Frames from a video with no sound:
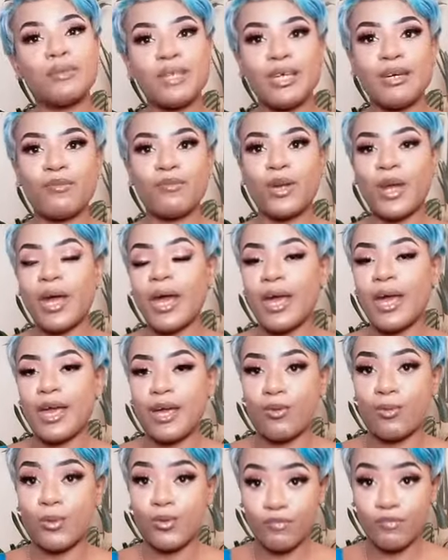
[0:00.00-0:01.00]
be giving
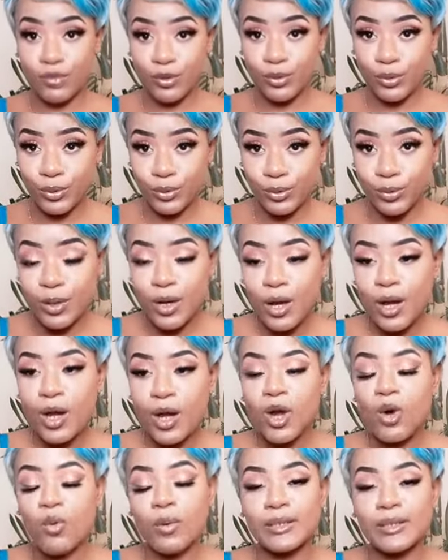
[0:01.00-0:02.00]
a review
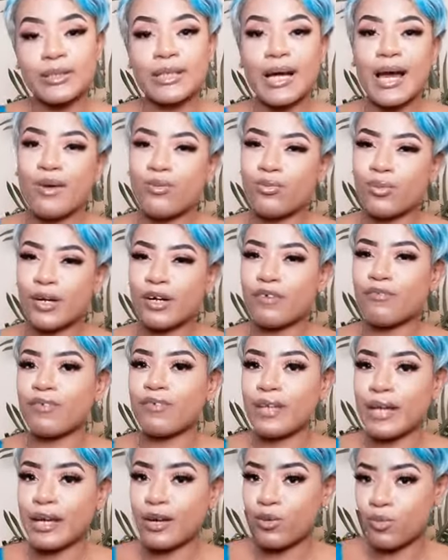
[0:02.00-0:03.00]
once I wear it
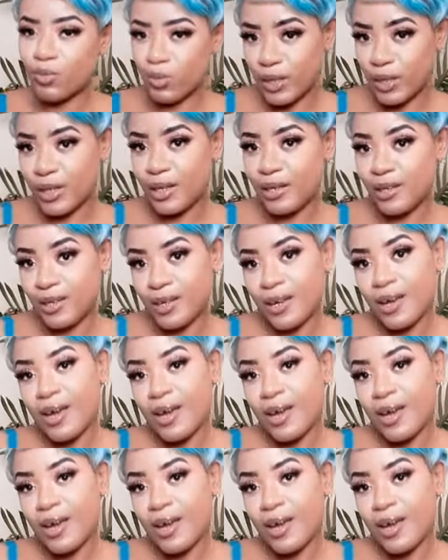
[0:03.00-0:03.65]
for like a week.